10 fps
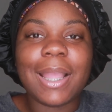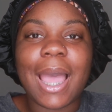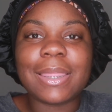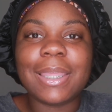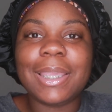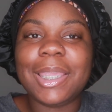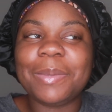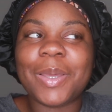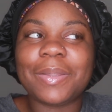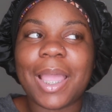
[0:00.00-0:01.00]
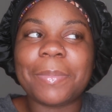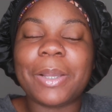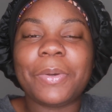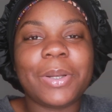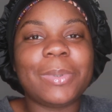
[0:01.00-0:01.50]
got the email that
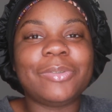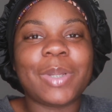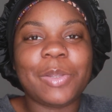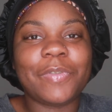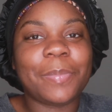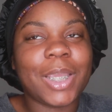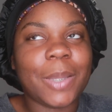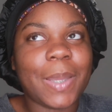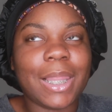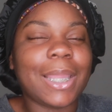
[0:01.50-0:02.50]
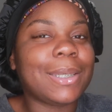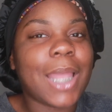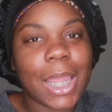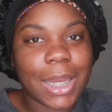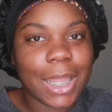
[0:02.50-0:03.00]
my order was ready for pickup at like
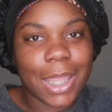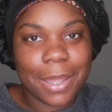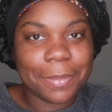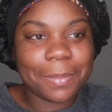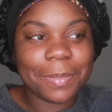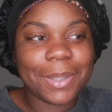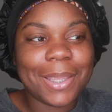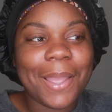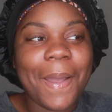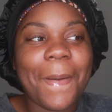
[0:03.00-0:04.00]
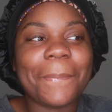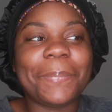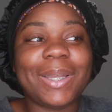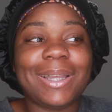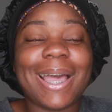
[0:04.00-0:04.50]
9 a.m
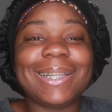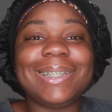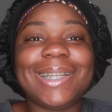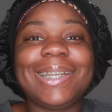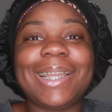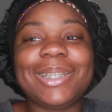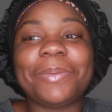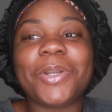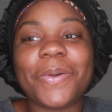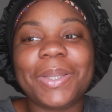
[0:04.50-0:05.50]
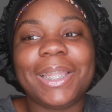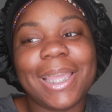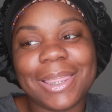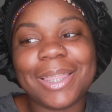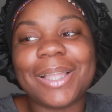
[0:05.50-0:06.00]
but i didn't end up going to
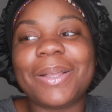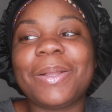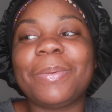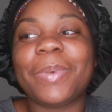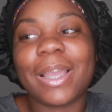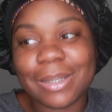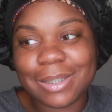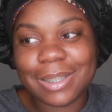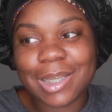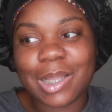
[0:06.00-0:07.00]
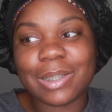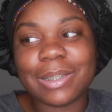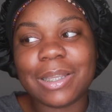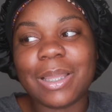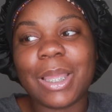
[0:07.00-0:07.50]
get the pregnancy
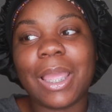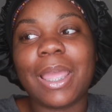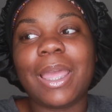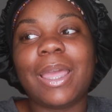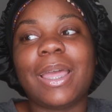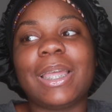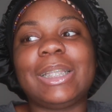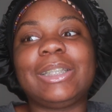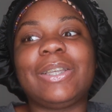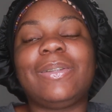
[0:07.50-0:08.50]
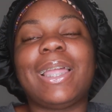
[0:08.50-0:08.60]
test until